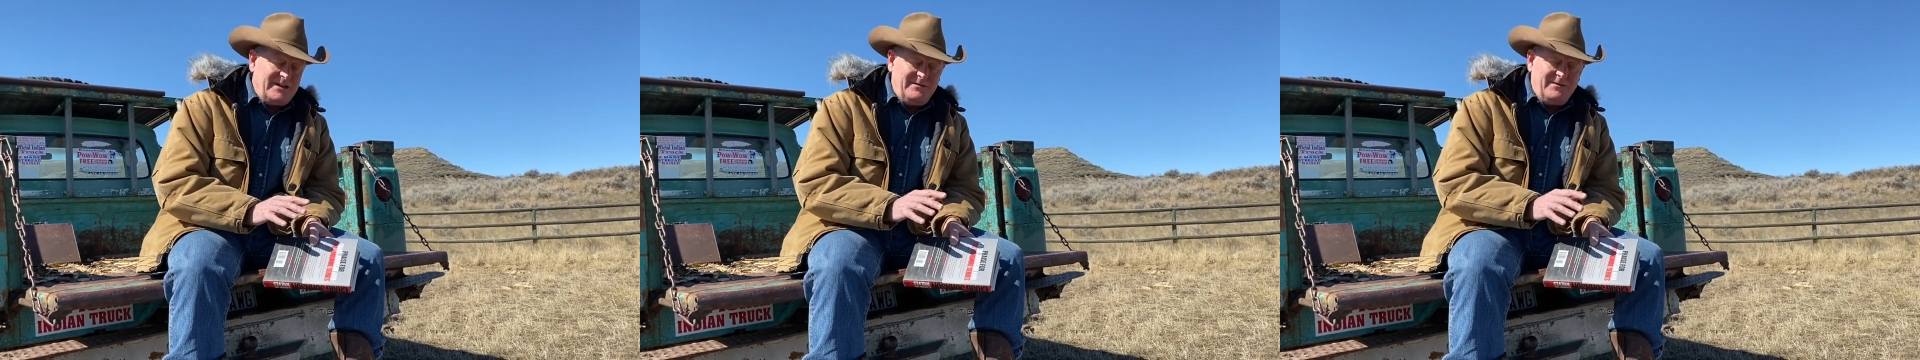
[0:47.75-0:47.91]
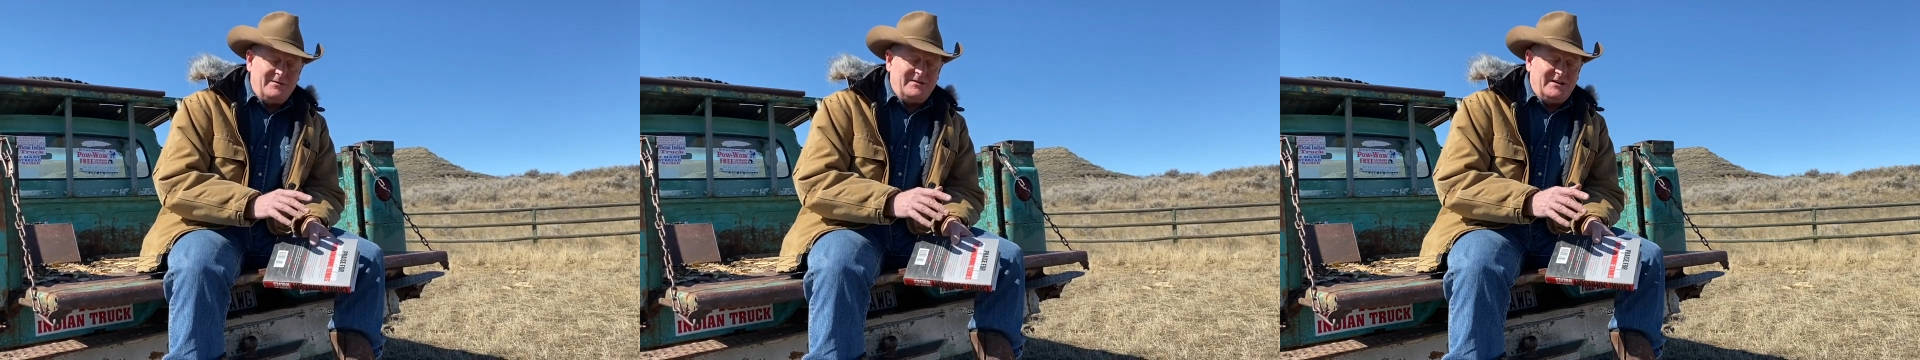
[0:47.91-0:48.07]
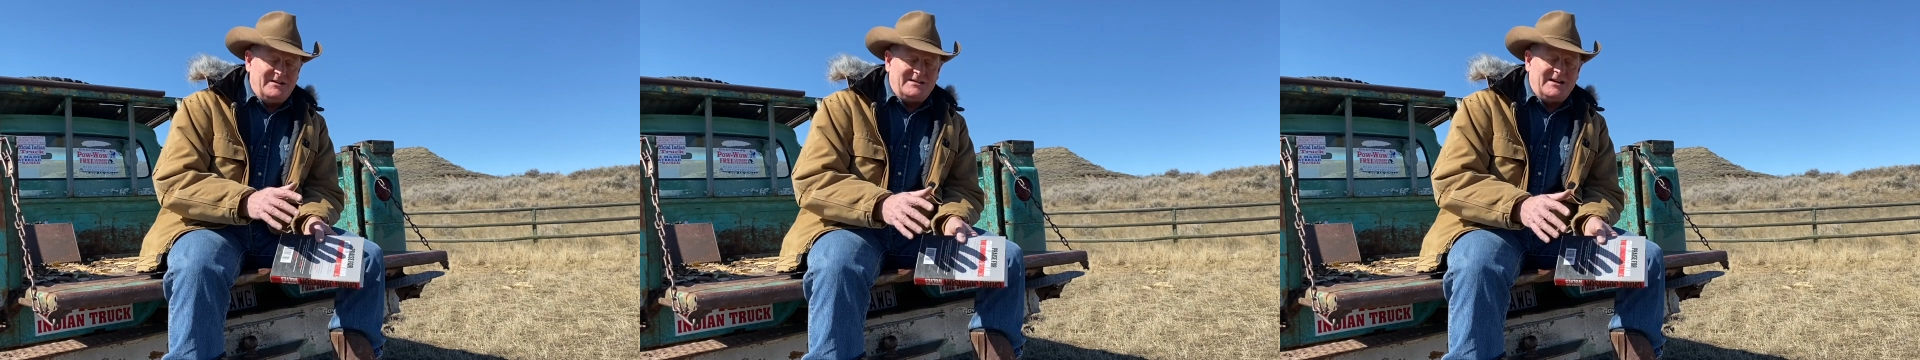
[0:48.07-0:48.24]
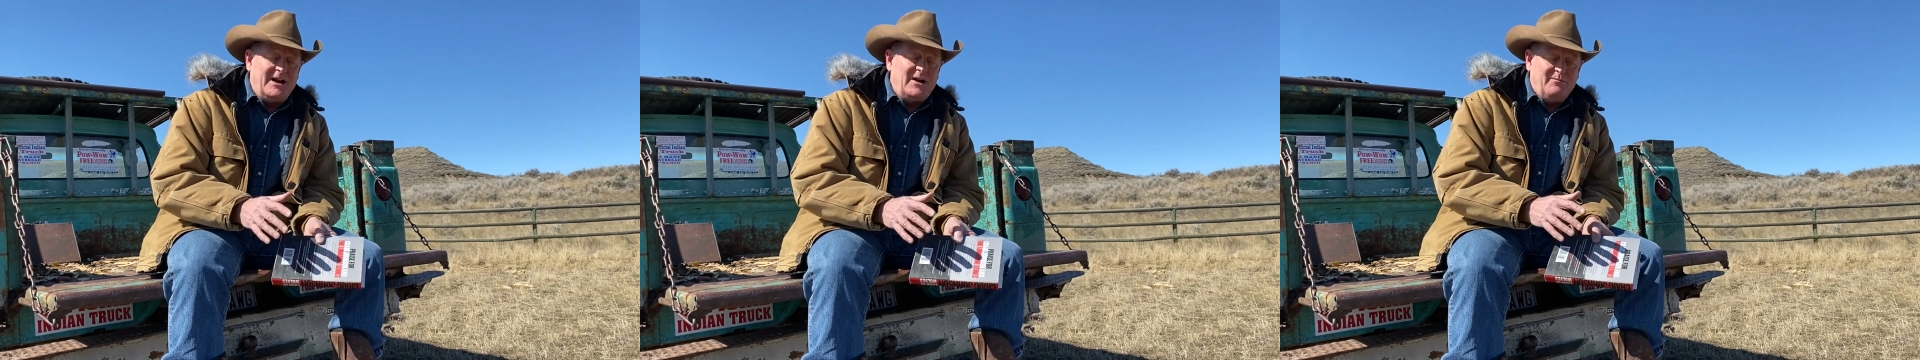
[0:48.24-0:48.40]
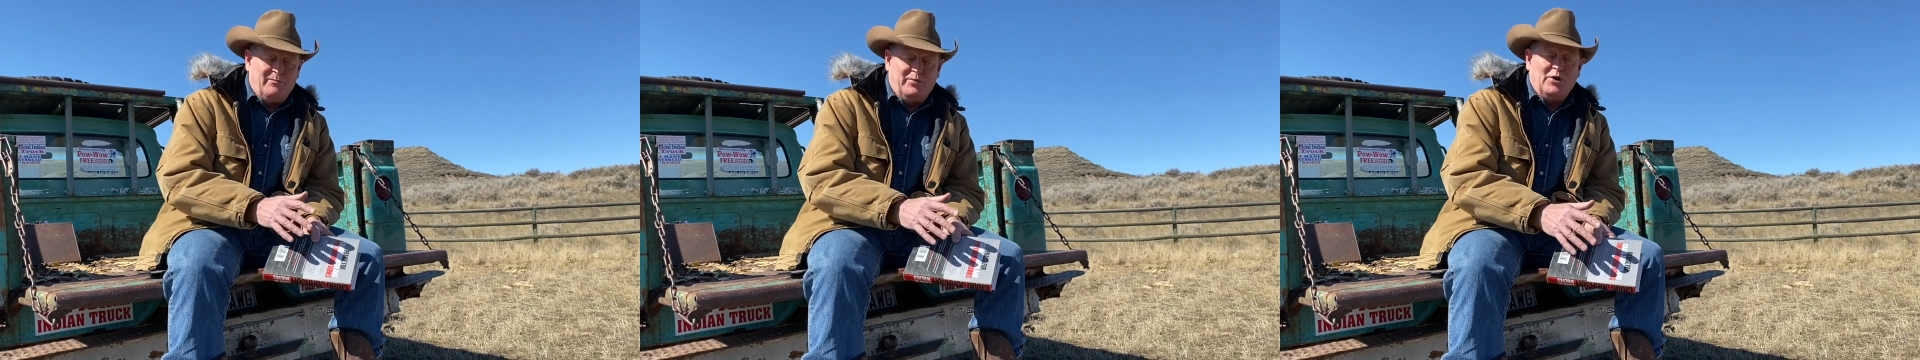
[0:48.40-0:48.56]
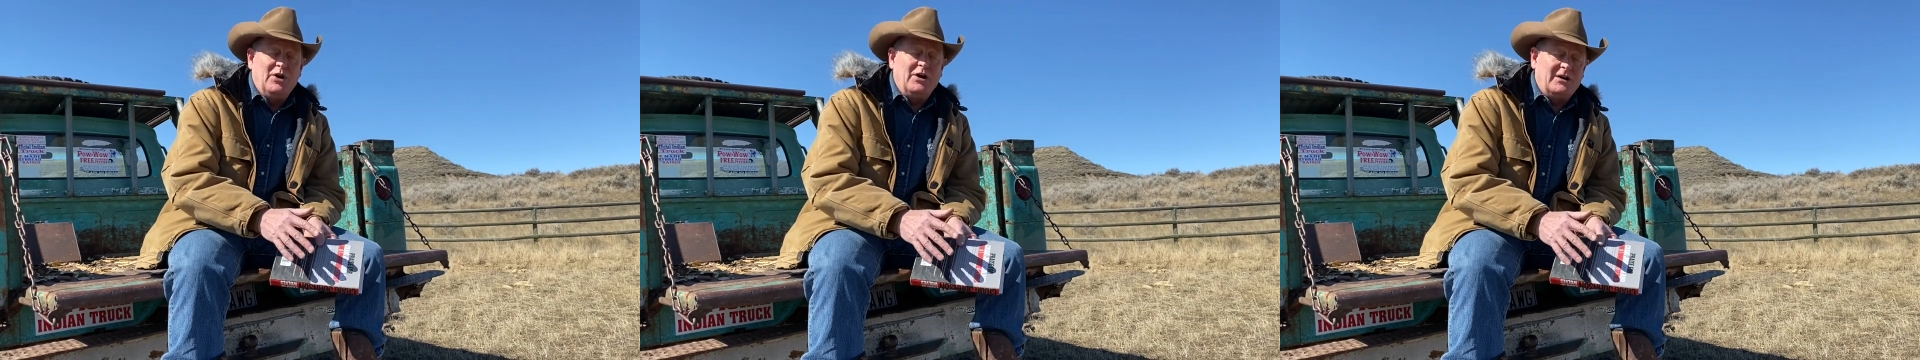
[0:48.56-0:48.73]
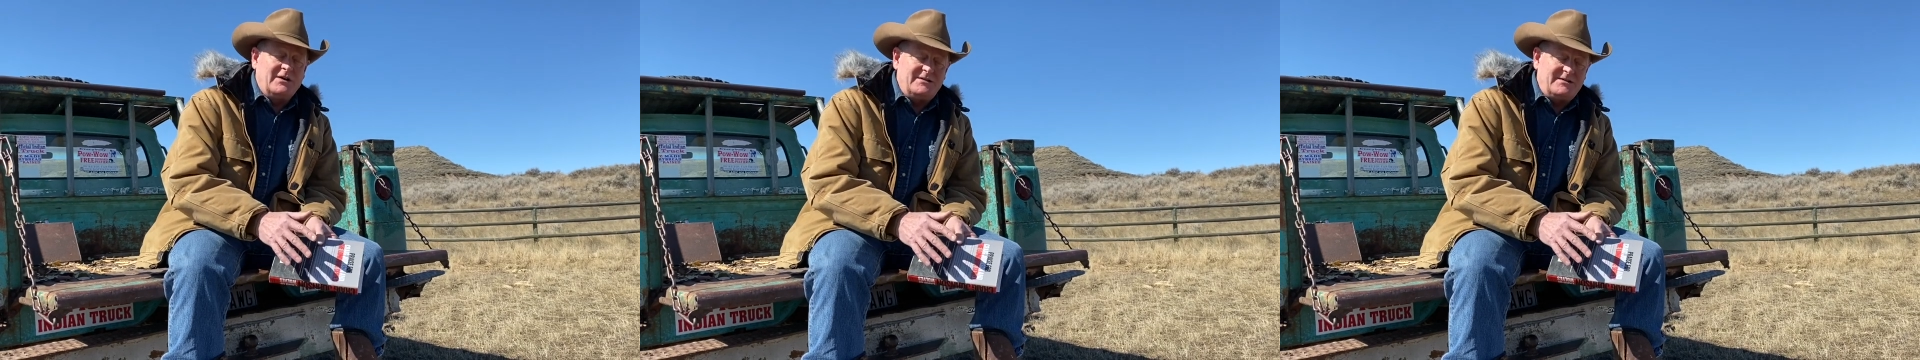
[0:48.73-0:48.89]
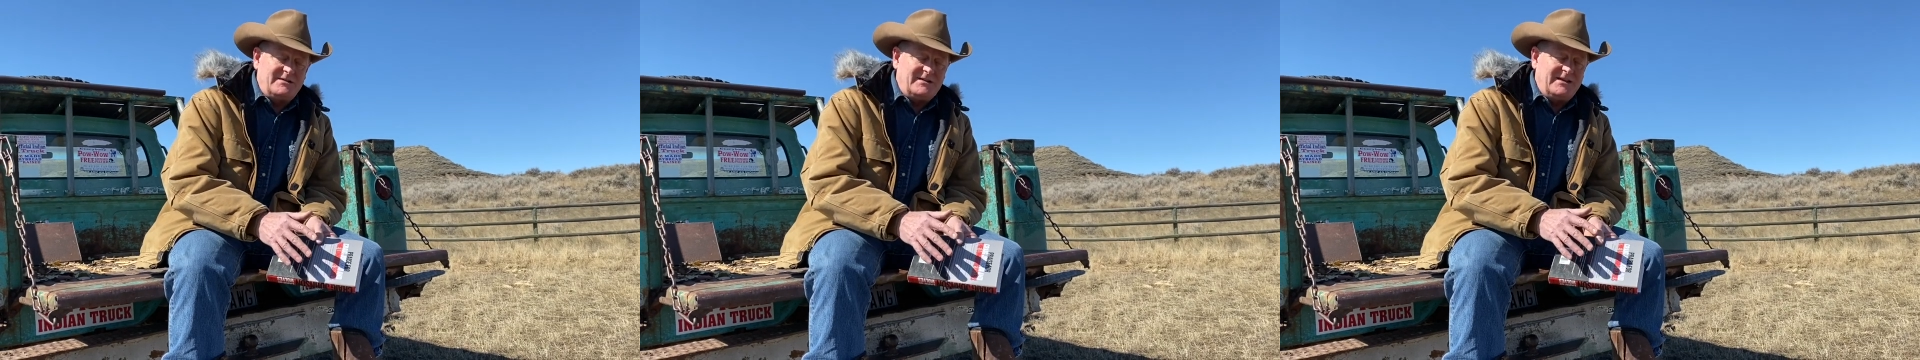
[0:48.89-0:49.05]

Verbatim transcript: even entire books,